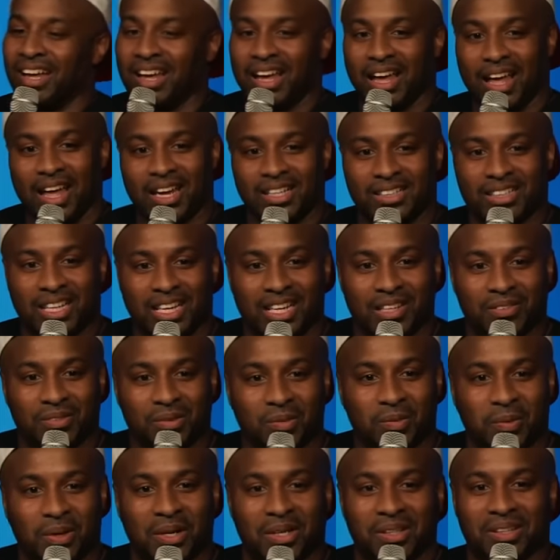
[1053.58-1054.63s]
how does that even
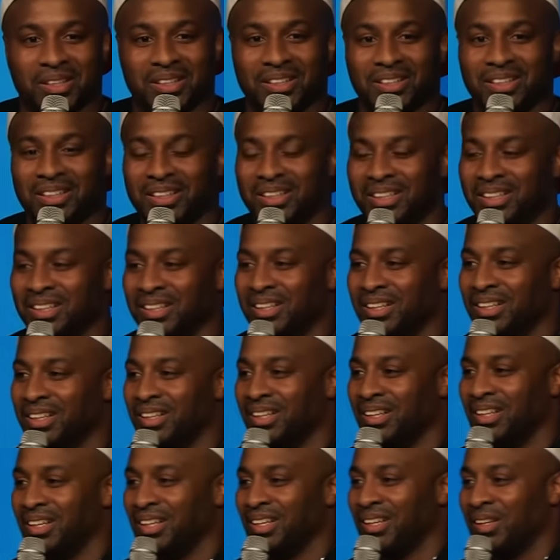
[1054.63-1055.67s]
work?
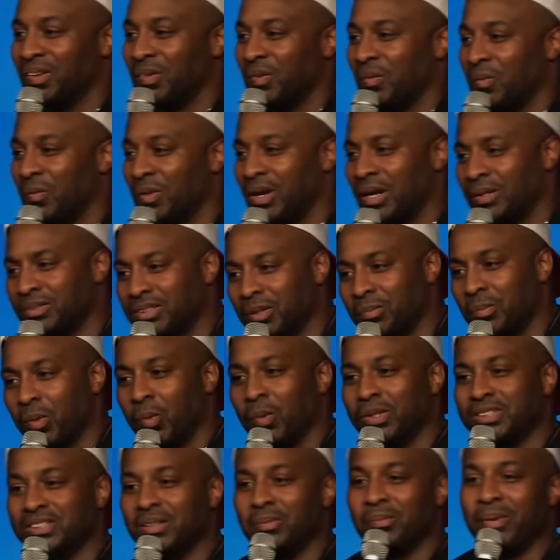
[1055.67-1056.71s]
And I was like, but what's
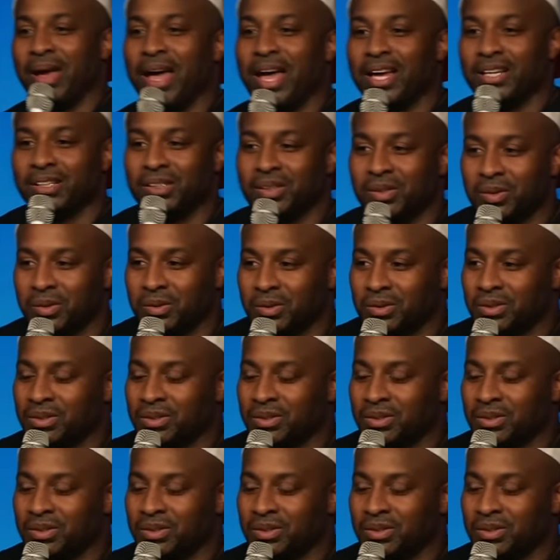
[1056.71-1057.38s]
the bad news?